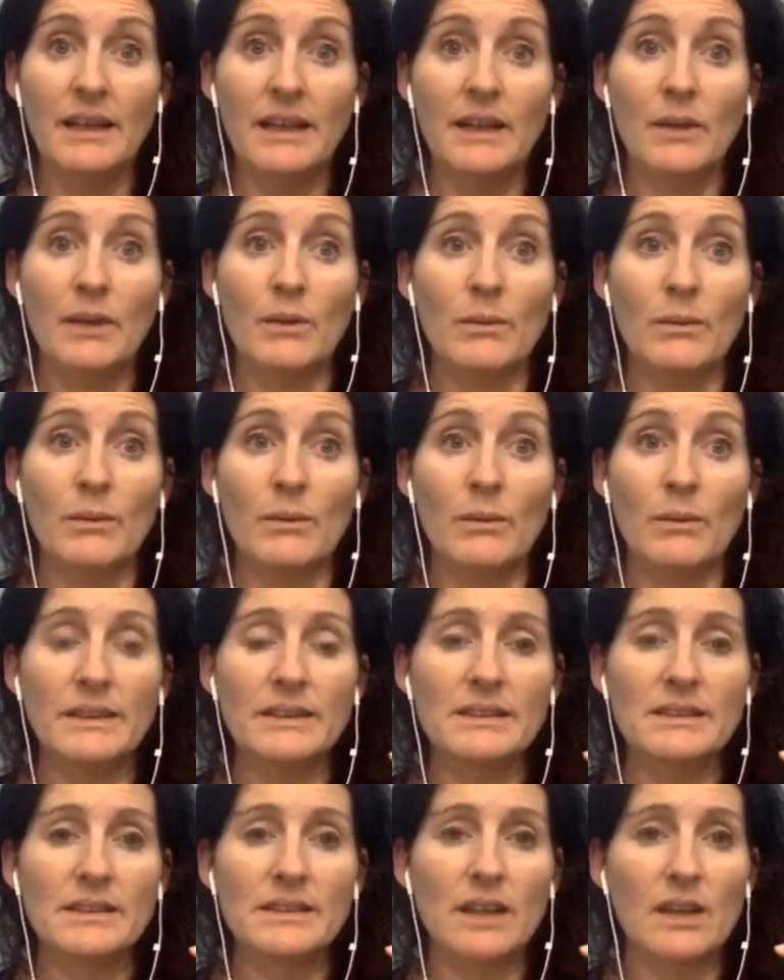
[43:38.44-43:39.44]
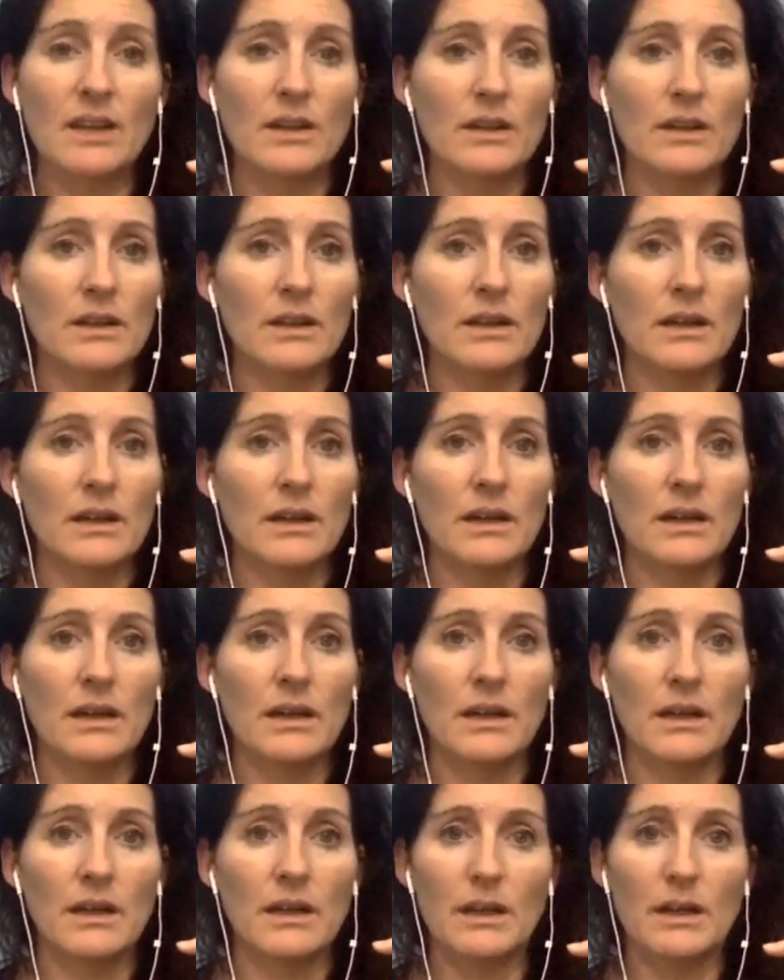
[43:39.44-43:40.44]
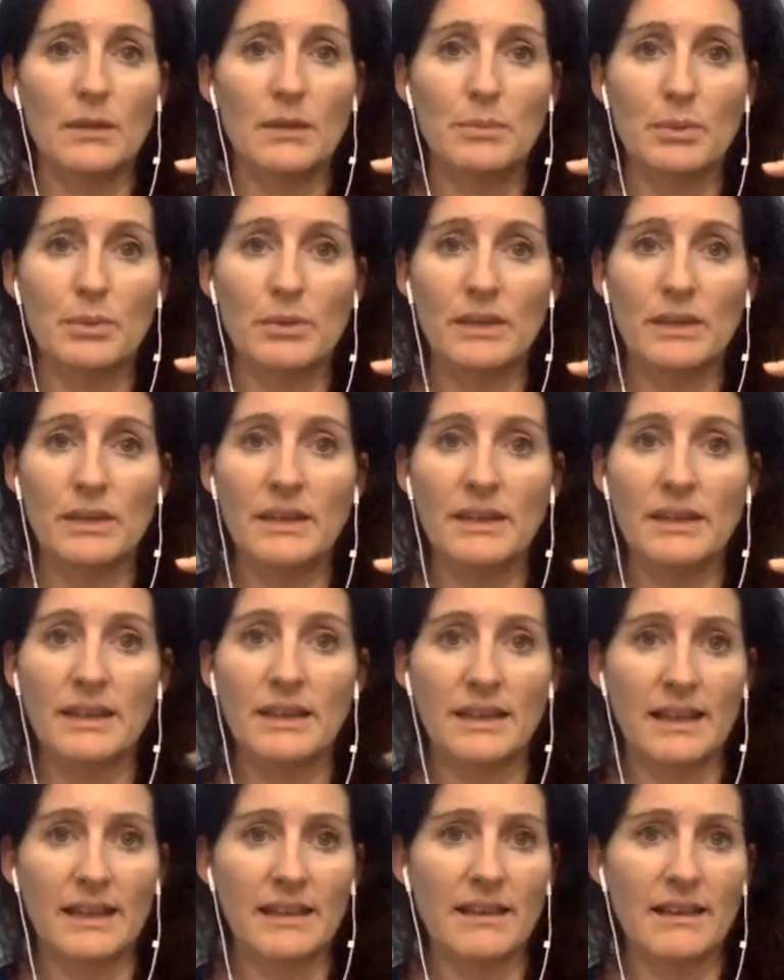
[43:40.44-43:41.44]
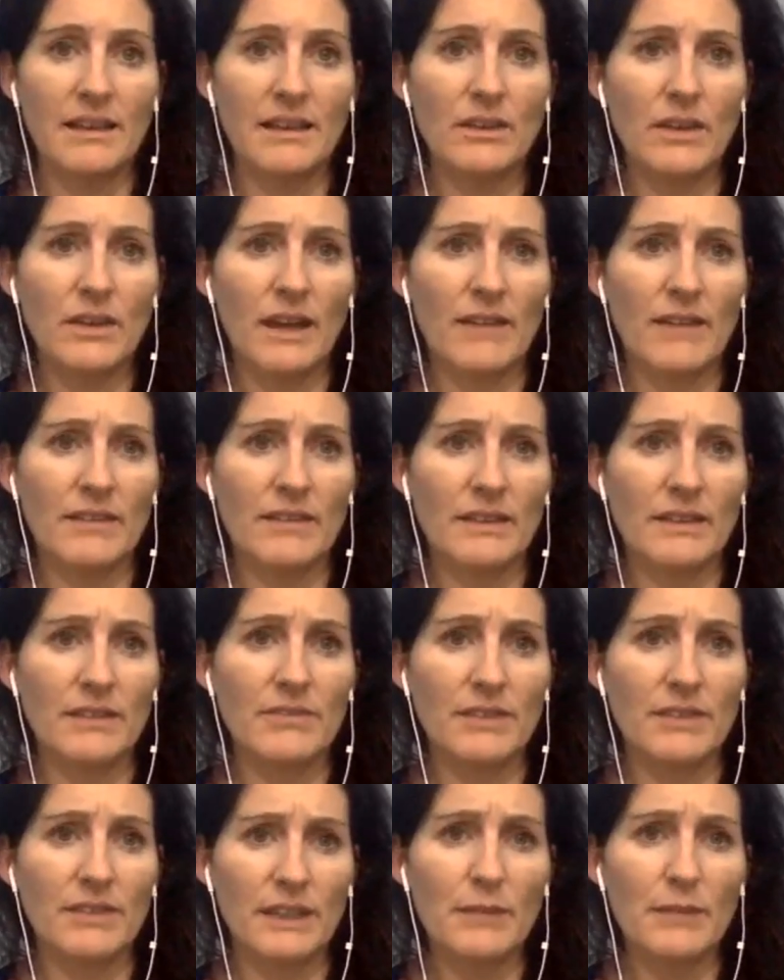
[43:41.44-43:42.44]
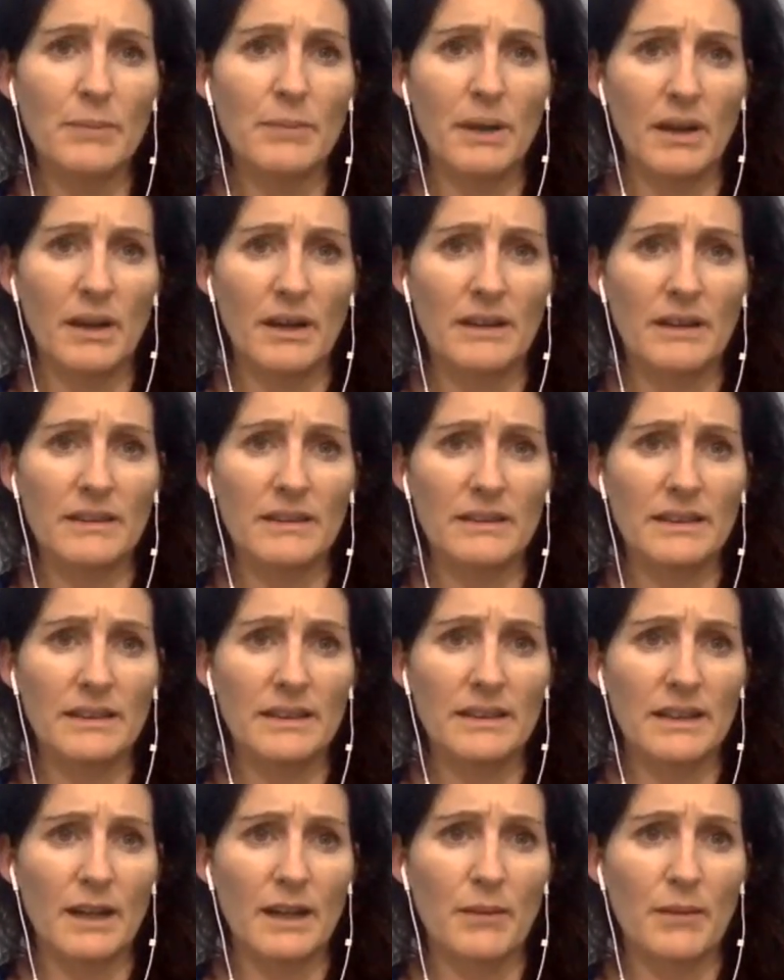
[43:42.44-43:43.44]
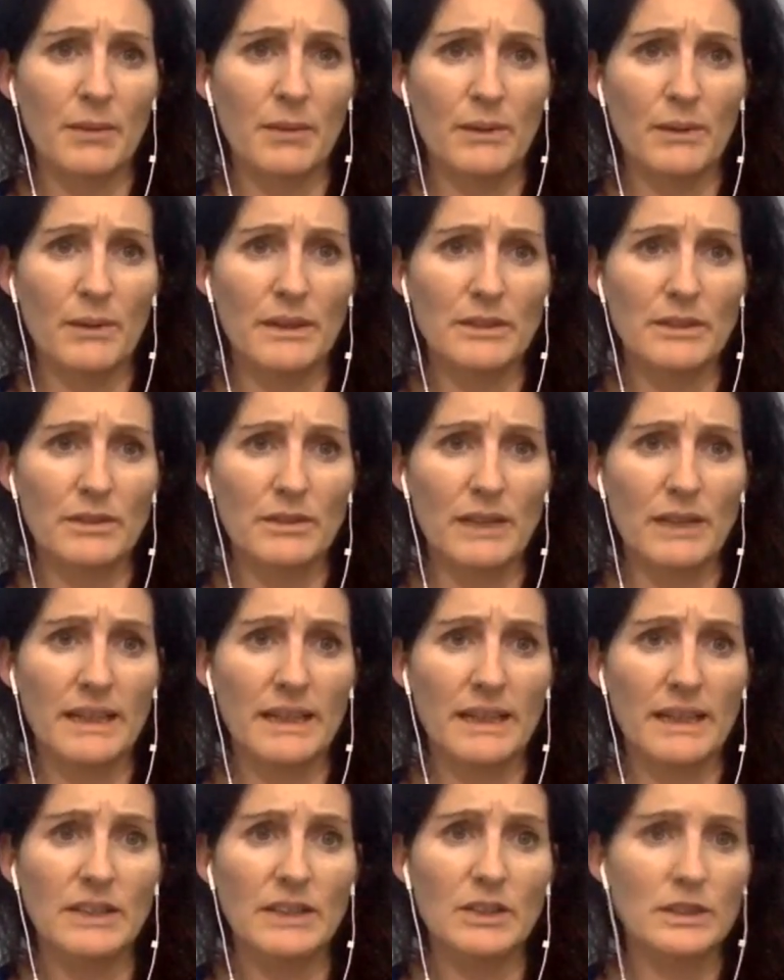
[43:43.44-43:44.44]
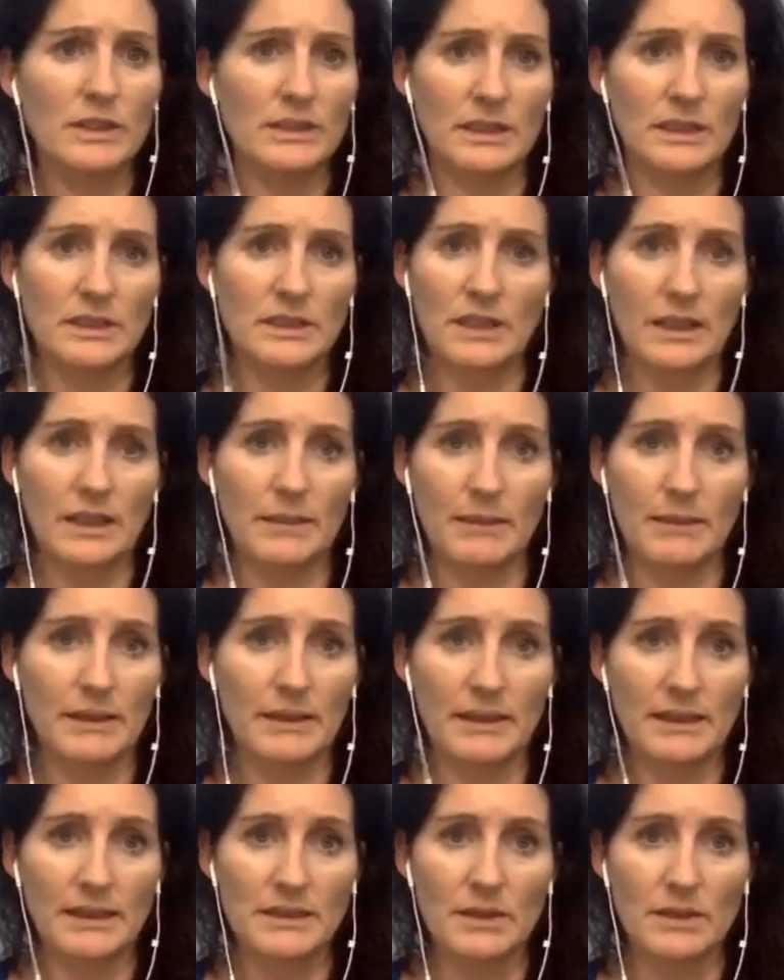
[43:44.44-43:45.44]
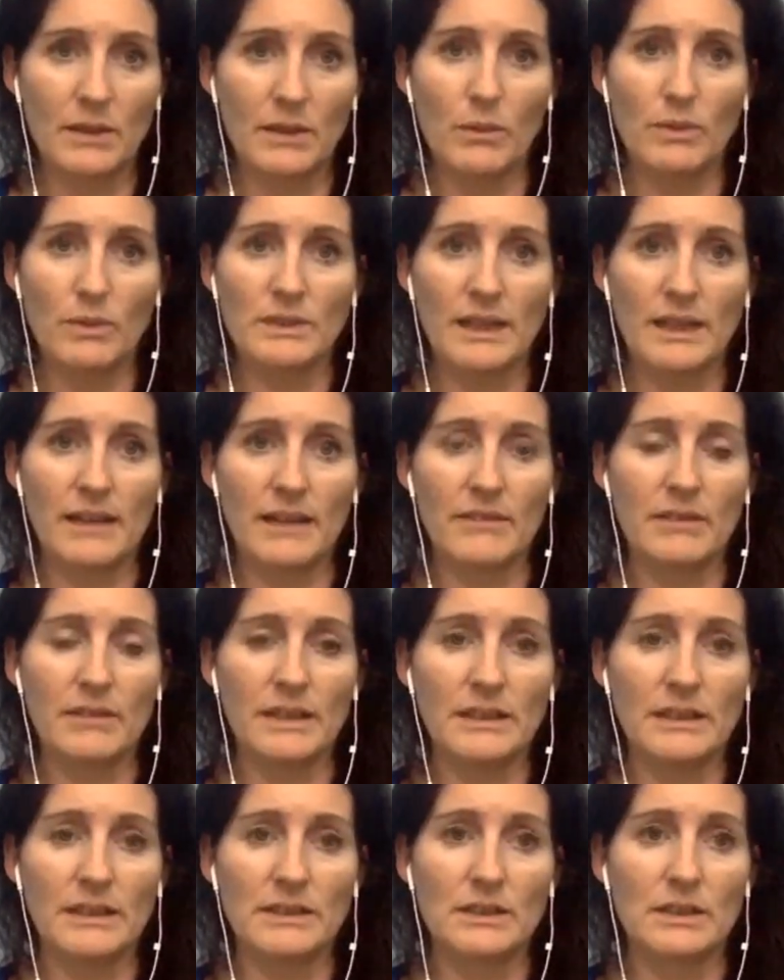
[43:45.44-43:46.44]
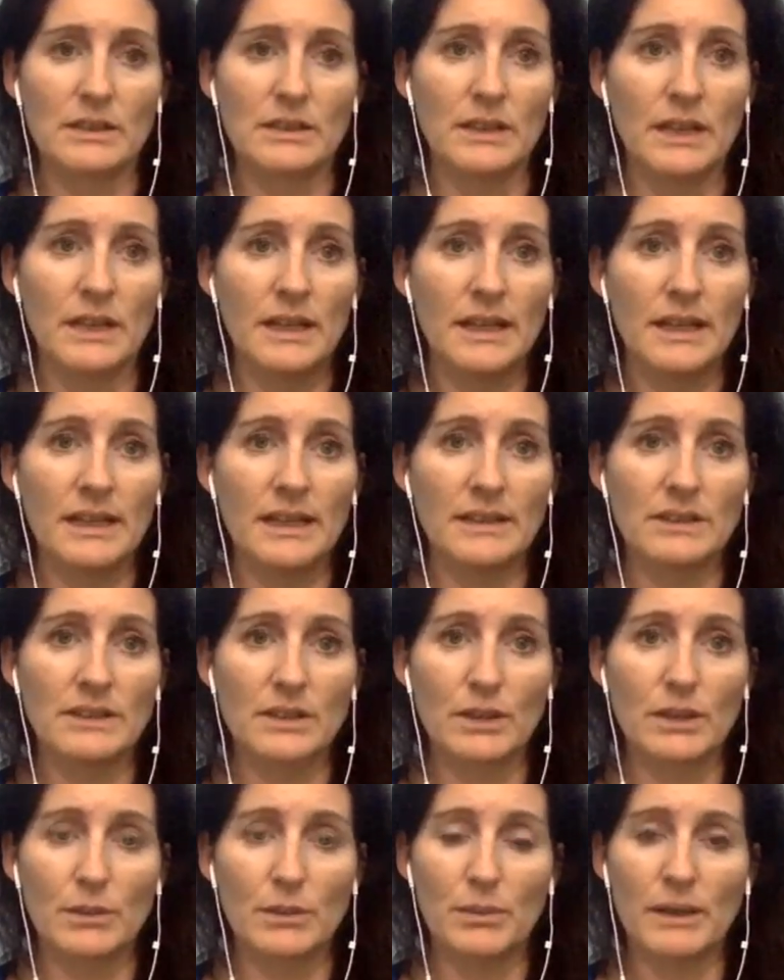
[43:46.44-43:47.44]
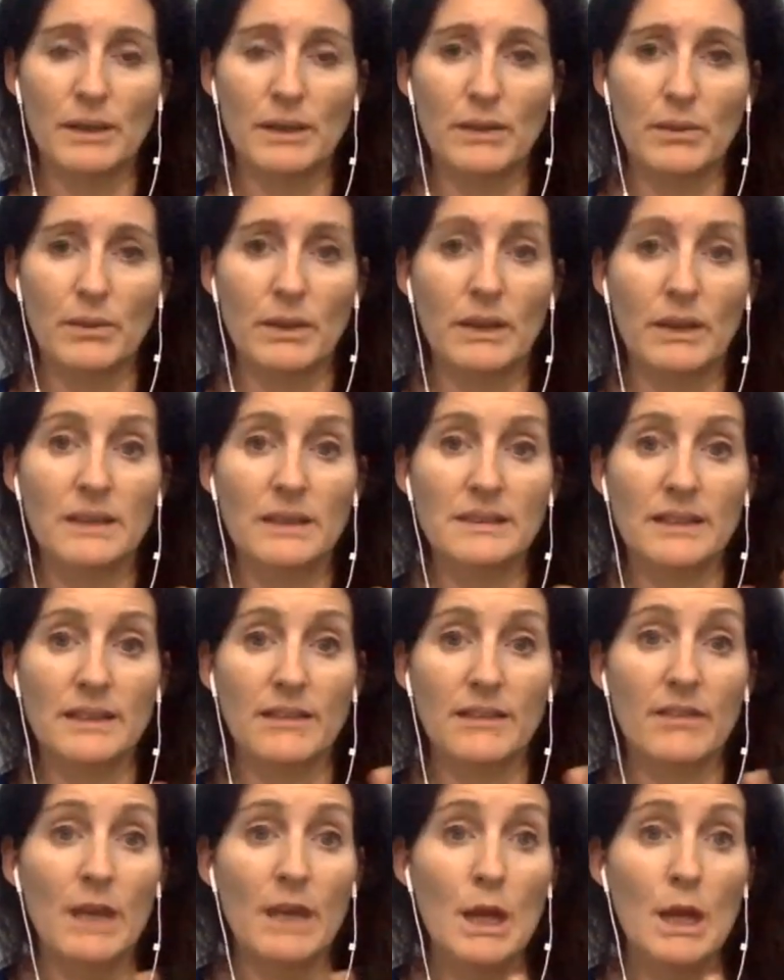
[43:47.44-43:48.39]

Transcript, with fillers: when we just start breathing. And I think you're having Philippa on in a couple of weeks, right? And she's going to talk about this. So I won't yeah, dive definitely. into into her breath work stuff.